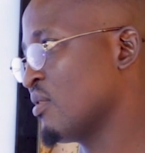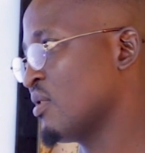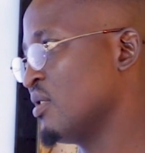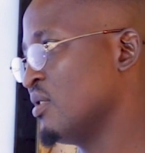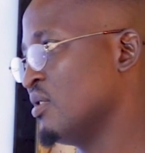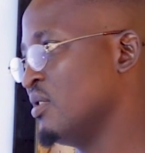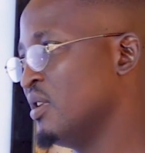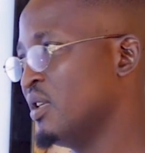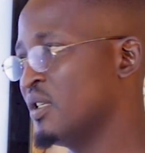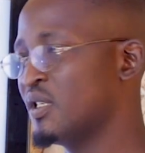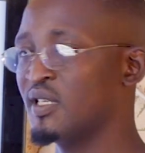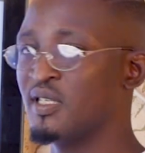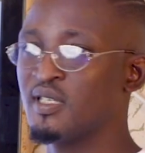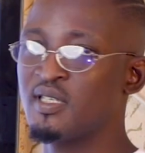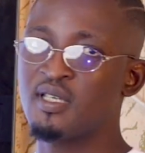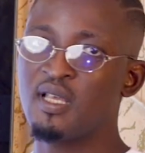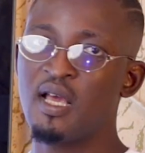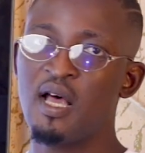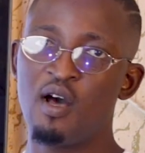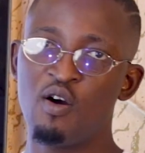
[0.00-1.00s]
this
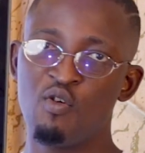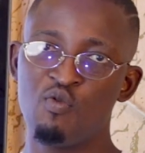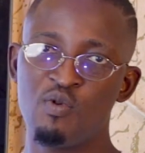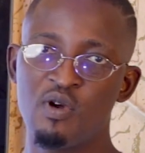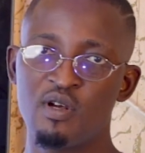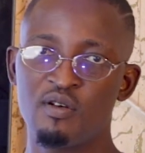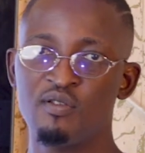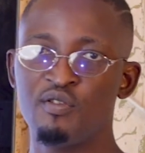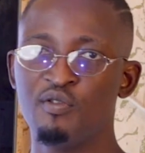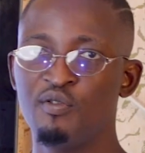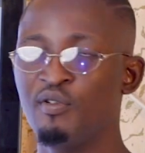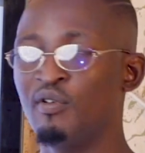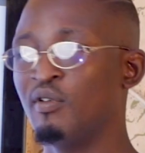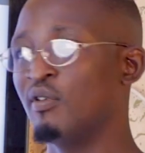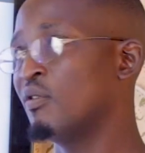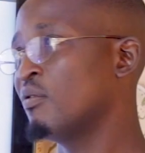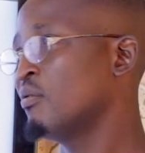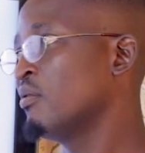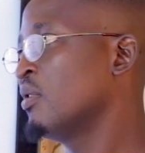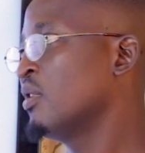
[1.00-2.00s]
is how we're going to
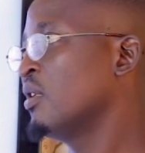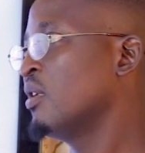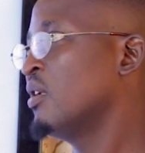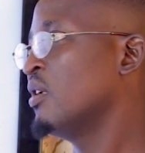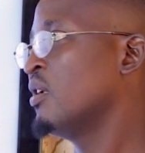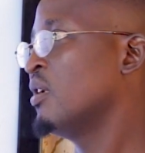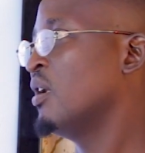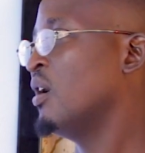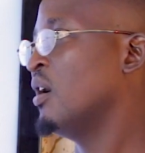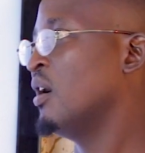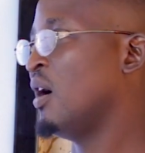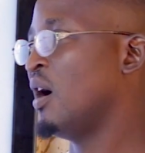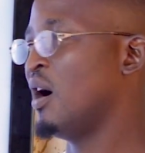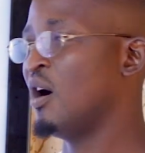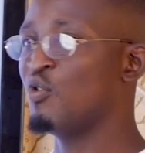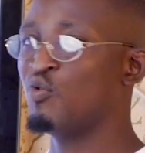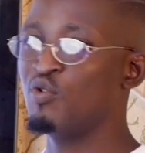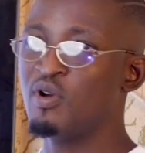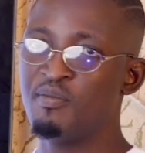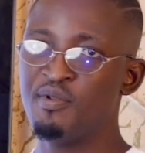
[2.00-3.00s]
know
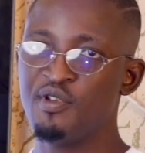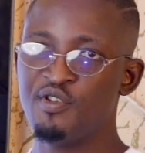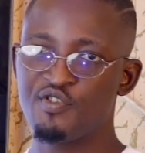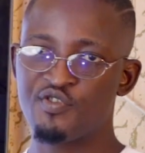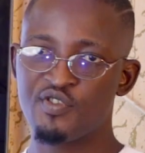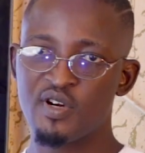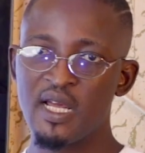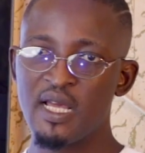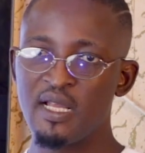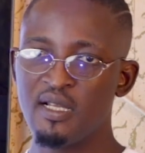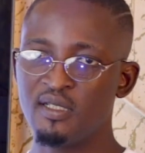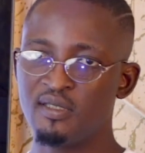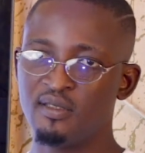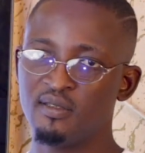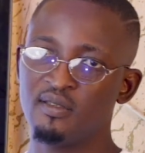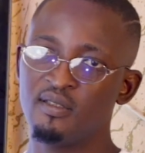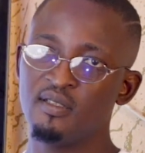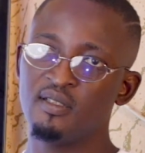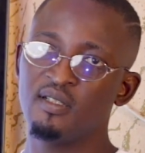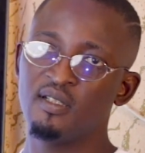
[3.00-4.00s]
how we've been
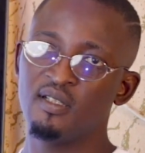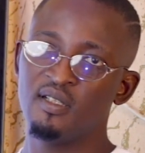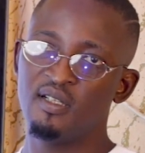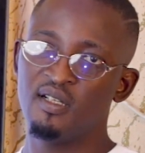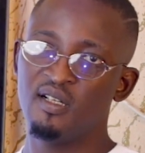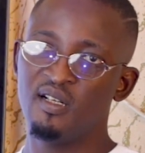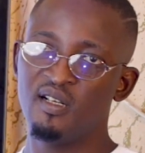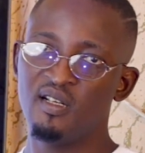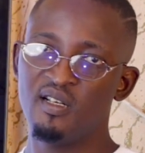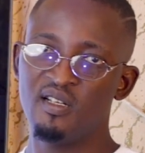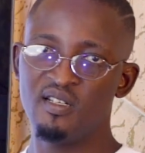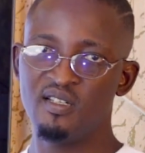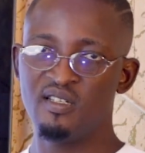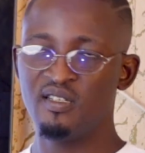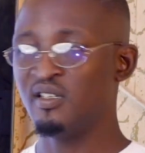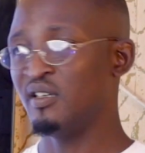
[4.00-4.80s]
trailing in